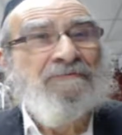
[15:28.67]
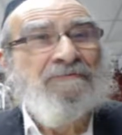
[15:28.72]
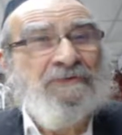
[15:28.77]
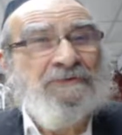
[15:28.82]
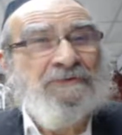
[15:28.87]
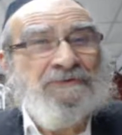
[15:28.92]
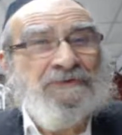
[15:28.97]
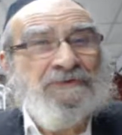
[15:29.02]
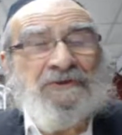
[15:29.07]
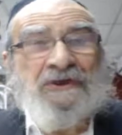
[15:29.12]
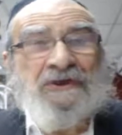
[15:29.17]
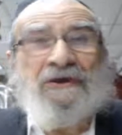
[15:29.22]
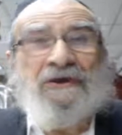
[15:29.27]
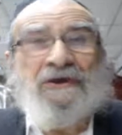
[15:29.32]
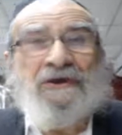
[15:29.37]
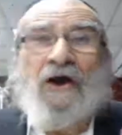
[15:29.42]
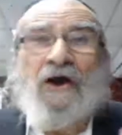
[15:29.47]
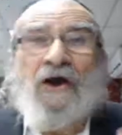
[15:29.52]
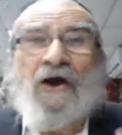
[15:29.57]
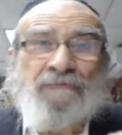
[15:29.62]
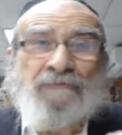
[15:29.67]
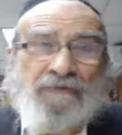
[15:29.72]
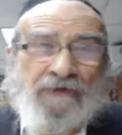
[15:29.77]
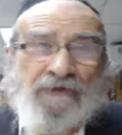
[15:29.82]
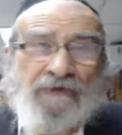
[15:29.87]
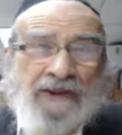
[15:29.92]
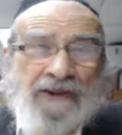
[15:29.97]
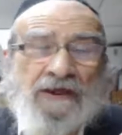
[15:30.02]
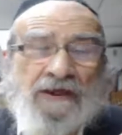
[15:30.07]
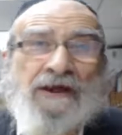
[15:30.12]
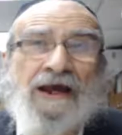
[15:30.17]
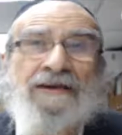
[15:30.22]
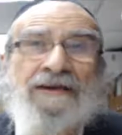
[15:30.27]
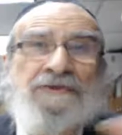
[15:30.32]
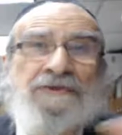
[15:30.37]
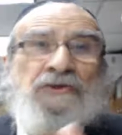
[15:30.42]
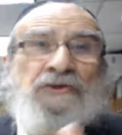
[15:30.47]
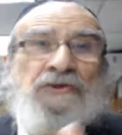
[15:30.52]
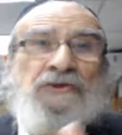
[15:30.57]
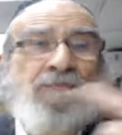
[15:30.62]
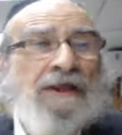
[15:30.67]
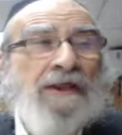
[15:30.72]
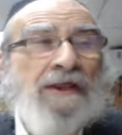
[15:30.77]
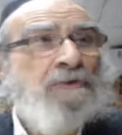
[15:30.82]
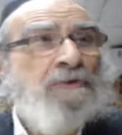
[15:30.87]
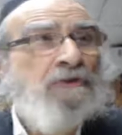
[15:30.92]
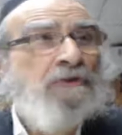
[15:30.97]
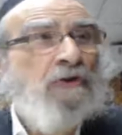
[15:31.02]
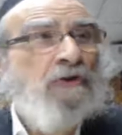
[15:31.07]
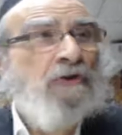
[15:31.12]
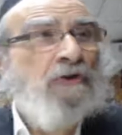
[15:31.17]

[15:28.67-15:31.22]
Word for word: But I'm creating a car that's going to be able to go